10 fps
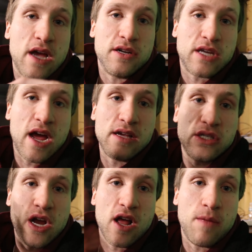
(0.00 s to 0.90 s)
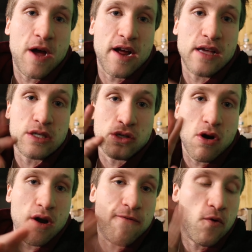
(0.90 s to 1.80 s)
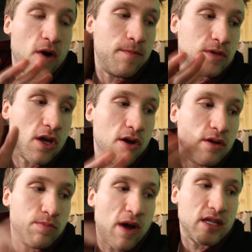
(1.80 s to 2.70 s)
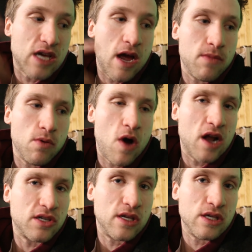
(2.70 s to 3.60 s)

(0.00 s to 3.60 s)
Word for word: Loungecast. Check out the podcast. There's already four episodes by the time you watch